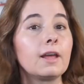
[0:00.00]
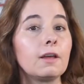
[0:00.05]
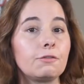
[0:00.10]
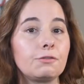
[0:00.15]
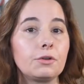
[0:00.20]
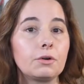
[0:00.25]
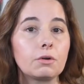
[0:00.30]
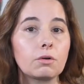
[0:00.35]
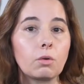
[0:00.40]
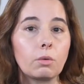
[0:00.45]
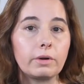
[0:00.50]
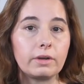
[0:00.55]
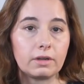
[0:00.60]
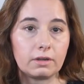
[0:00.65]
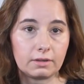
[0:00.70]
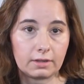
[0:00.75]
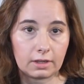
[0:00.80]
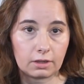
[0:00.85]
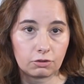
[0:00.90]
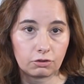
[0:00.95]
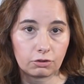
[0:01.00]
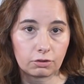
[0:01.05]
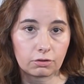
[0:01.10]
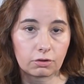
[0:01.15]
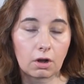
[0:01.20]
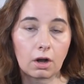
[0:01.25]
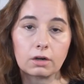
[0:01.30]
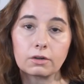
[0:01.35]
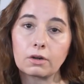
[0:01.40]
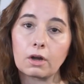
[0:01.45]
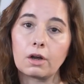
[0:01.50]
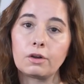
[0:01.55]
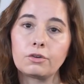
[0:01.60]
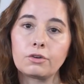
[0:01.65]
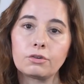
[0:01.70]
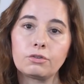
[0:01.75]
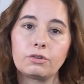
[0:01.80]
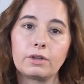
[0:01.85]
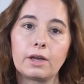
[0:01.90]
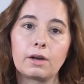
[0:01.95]
If you're going to teach your dog to
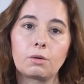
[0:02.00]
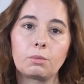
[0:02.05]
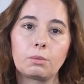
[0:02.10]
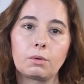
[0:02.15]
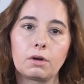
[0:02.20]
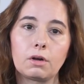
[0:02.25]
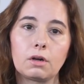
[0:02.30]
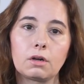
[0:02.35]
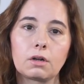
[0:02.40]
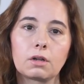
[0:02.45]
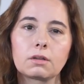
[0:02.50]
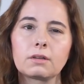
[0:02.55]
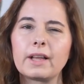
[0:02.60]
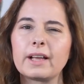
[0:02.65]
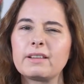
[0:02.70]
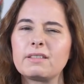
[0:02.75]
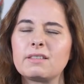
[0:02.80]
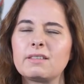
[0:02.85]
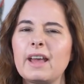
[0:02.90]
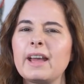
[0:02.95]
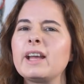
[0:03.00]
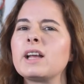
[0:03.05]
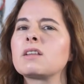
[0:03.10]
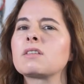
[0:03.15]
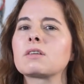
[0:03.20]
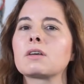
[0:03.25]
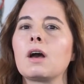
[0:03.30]
understand a word, let's say it's